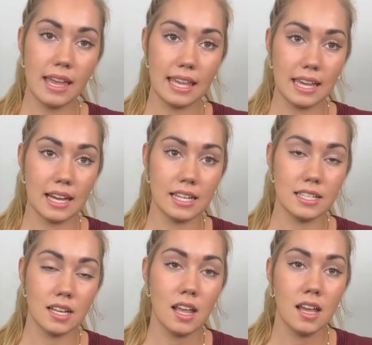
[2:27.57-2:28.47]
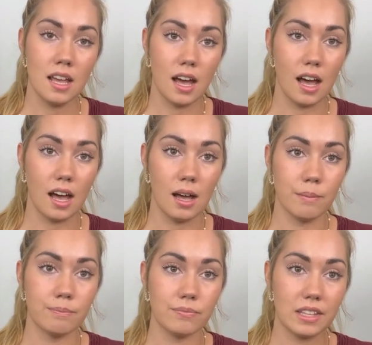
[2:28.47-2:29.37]
And
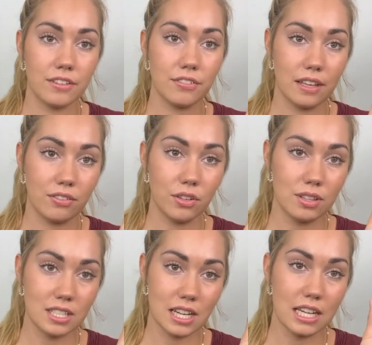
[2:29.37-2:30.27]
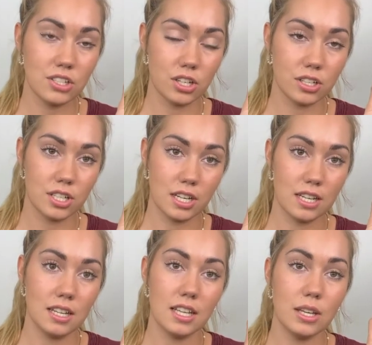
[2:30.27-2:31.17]
if you had the tight
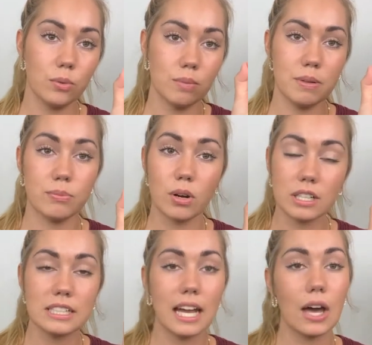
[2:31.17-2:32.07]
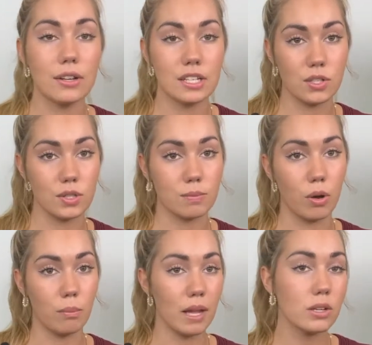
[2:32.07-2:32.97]
junction, it would be broken down into a
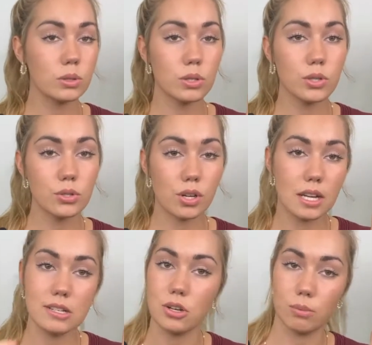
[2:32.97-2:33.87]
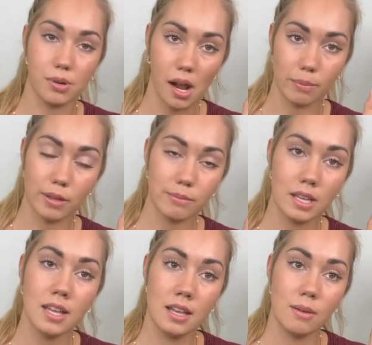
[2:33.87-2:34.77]
small micronutrient, no problem.
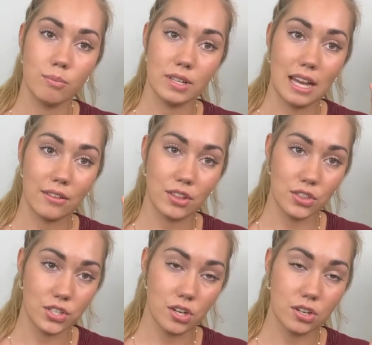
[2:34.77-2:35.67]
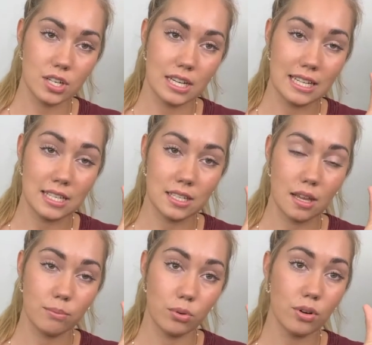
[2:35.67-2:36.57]
But now that the junction is
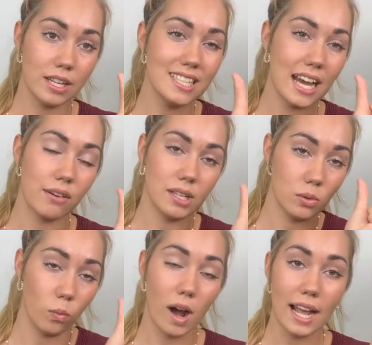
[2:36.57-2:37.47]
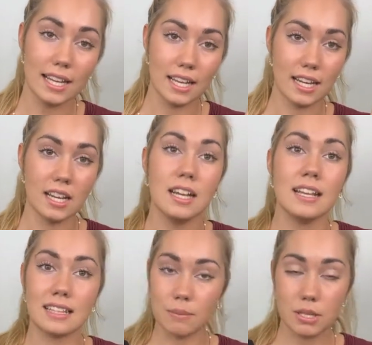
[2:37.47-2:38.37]
broken down and widened,
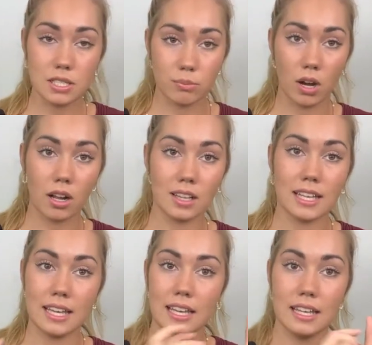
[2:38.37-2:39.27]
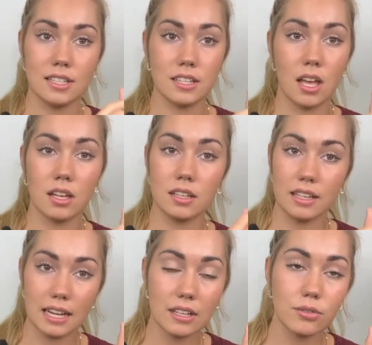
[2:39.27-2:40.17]
that piece of broccoli is
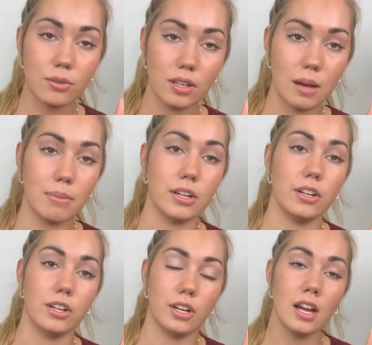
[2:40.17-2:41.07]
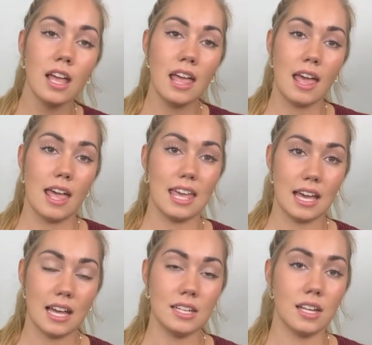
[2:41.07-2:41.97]
getting through the gut barrier,
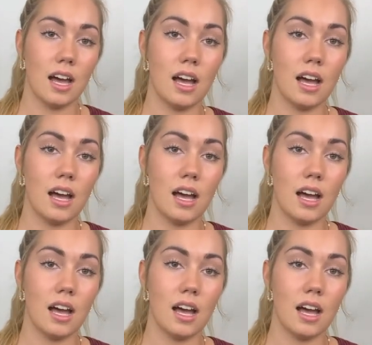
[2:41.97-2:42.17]
and